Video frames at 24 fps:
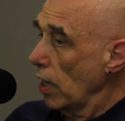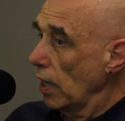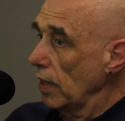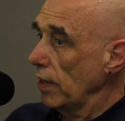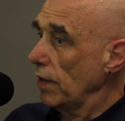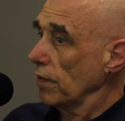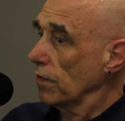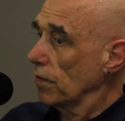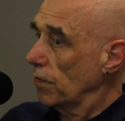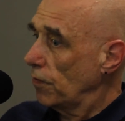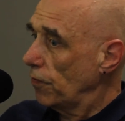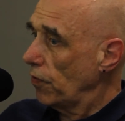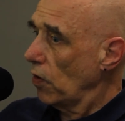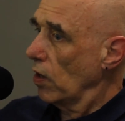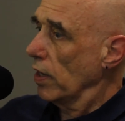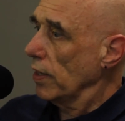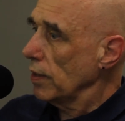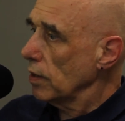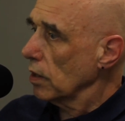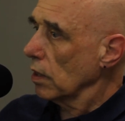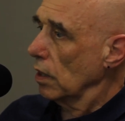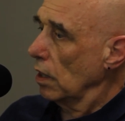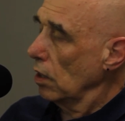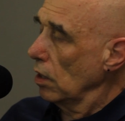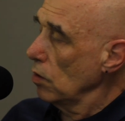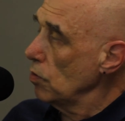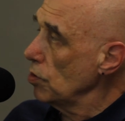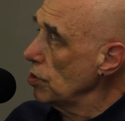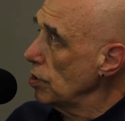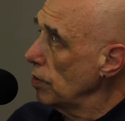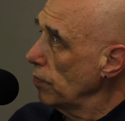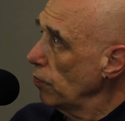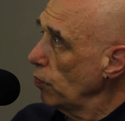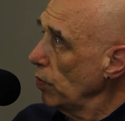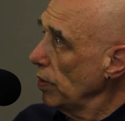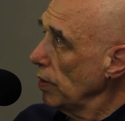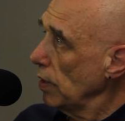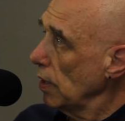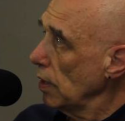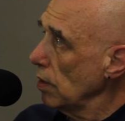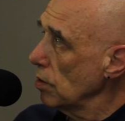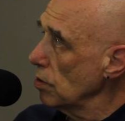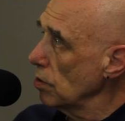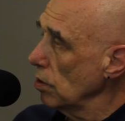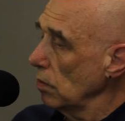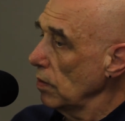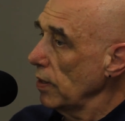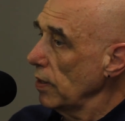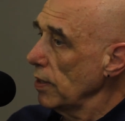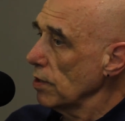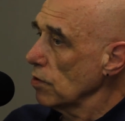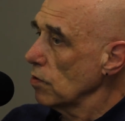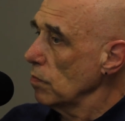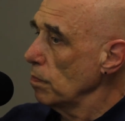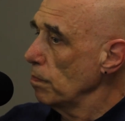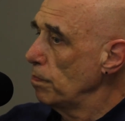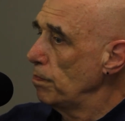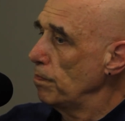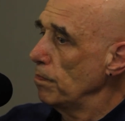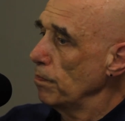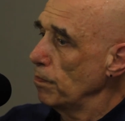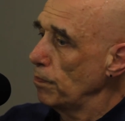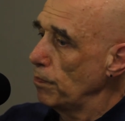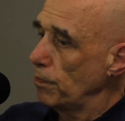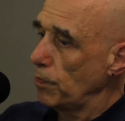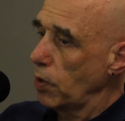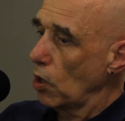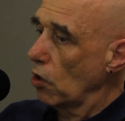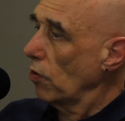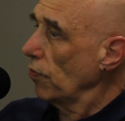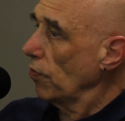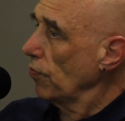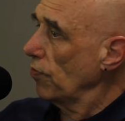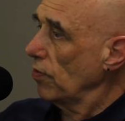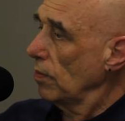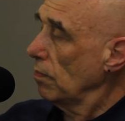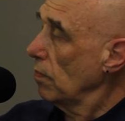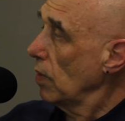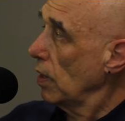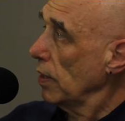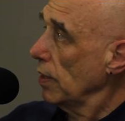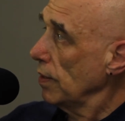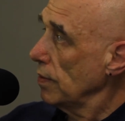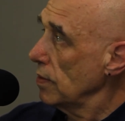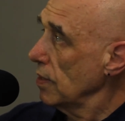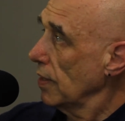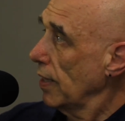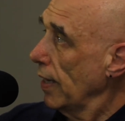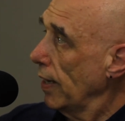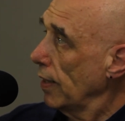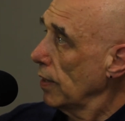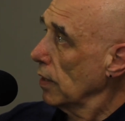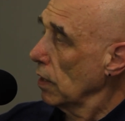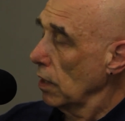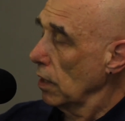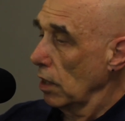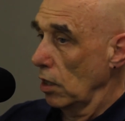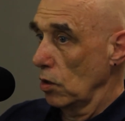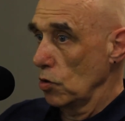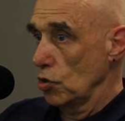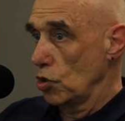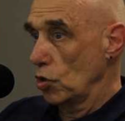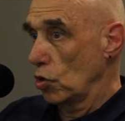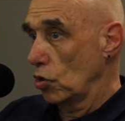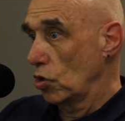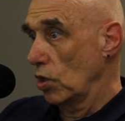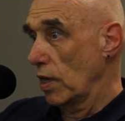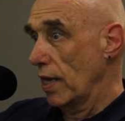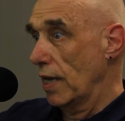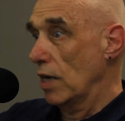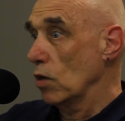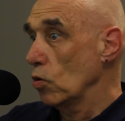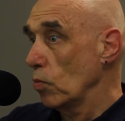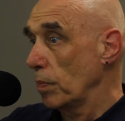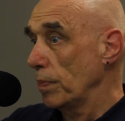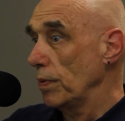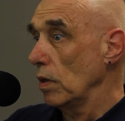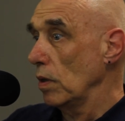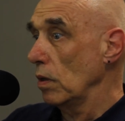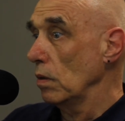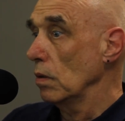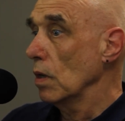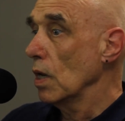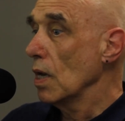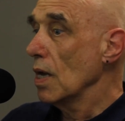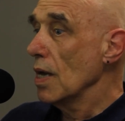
Let's find a coach if we need to. Let's borrow some money to get a coach who could help you